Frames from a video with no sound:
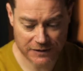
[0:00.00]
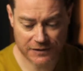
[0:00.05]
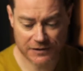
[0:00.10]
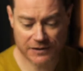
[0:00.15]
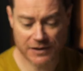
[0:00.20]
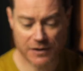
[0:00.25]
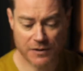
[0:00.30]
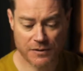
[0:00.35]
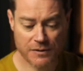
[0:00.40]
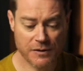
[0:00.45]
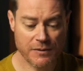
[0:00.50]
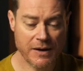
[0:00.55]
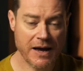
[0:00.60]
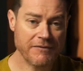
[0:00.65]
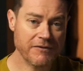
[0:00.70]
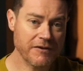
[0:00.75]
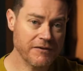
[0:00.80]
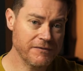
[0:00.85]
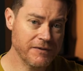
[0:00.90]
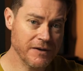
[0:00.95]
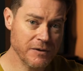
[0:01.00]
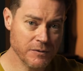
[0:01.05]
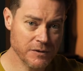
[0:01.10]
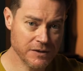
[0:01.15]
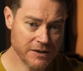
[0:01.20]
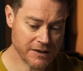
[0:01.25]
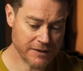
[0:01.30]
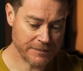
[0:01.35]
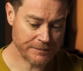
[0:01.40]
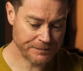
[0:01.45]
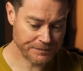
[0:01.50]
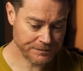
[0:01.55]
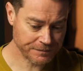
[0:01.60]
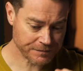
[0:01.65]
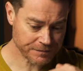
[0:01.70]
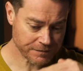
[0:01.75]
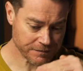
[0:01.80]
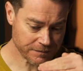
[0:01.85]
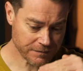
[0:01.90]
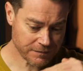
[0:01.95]
So you have a filter
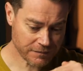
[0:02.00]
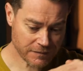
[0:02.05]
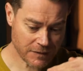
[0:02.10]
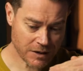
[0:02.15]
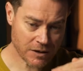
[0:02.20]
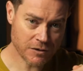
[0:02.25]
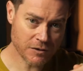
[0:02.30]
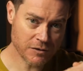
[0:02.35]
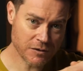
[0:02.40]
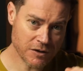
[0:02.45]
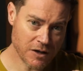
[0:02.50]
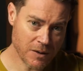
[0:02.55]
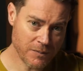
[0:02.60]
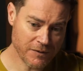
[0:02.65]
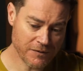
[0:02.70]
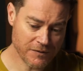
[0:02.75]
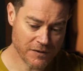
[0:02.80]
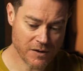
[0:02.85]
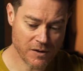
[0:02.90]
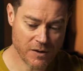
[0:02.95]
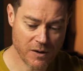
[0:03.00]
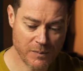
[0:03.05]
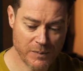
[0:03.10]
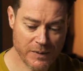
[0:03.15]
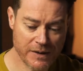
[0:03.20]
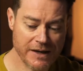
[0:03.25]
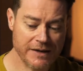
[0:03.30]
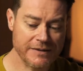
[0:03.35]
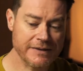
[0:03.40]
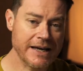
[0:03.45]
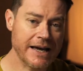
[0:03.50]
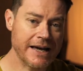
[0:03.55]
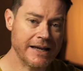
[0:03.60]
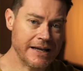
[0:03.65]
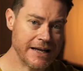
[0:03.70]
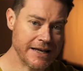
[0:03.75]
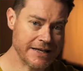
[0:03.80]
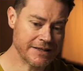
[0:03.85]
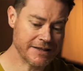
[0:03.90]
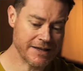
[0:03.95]
on top of the hopper, and that
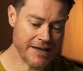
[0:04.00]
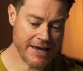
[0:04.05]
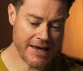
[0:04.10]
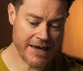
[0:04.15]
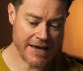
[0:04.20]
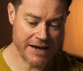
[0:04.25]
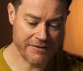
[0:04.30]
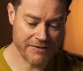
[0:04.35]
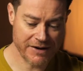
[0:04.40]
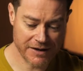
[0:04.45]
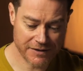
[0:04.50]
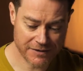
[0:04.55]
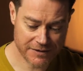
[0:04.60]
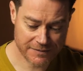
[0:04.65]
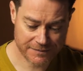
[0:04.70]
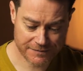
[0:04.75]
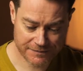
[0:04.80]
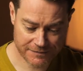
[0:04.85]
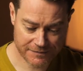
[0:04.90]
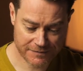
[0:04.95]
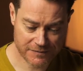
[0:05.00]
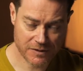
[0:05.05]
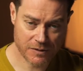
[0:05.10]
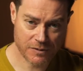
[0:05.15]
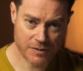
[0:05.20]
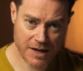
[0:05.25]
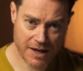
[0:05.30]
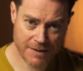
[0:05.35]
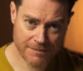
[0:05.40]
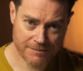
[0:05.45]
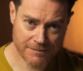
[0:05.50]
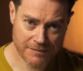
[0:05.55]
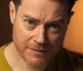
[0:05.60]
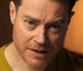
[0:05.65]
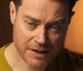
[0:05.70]
lets the air out, okay?